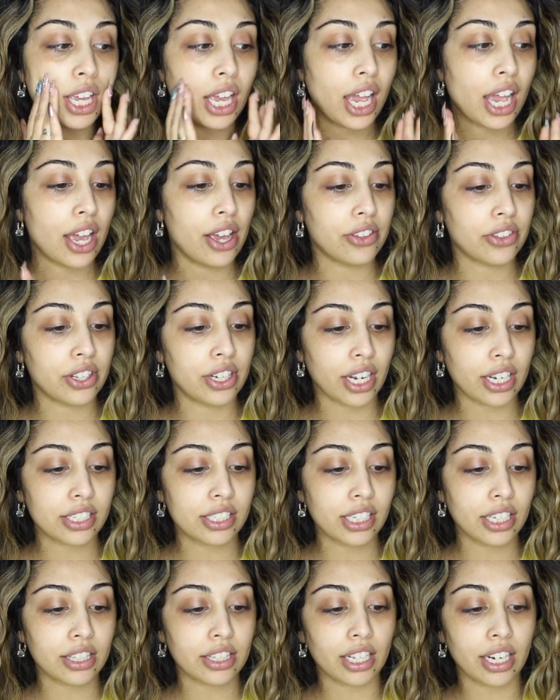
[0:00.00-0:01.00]
and the next
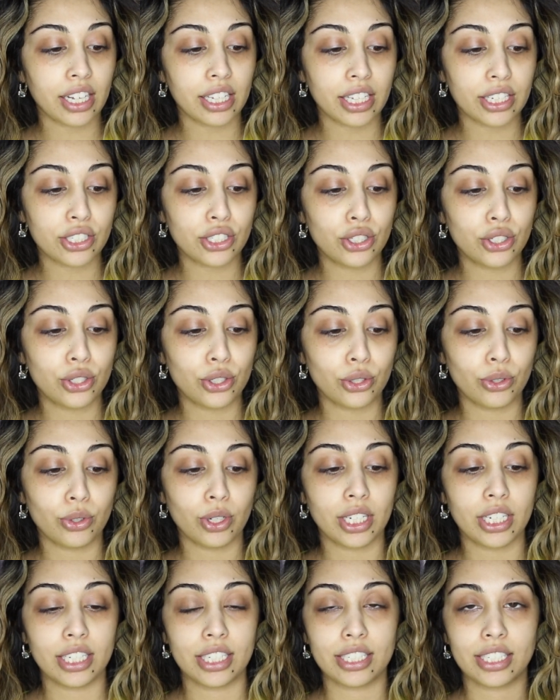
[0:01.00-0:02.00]
thing that I like to do
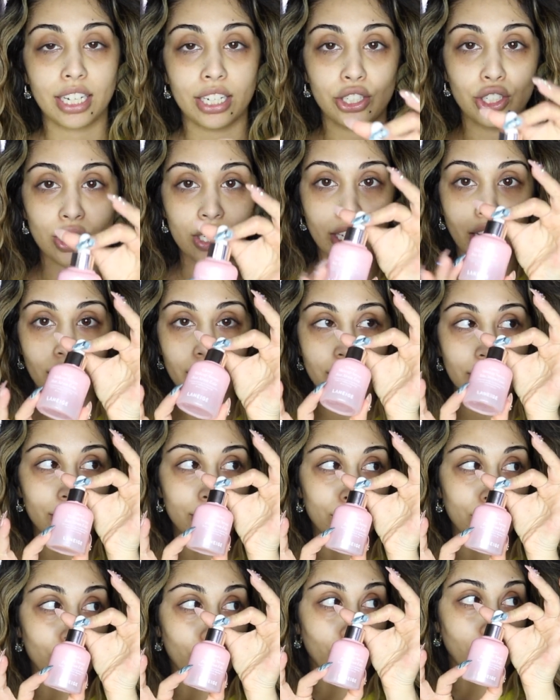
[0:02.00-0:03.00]
is, I just got this
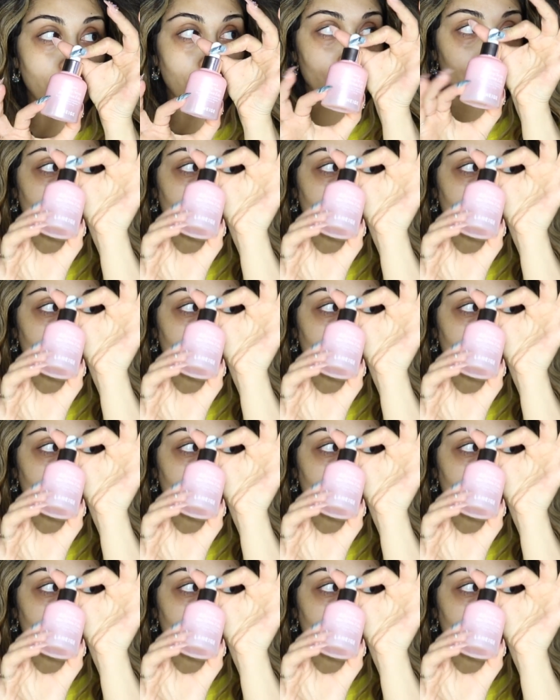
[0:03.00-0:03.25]
new thing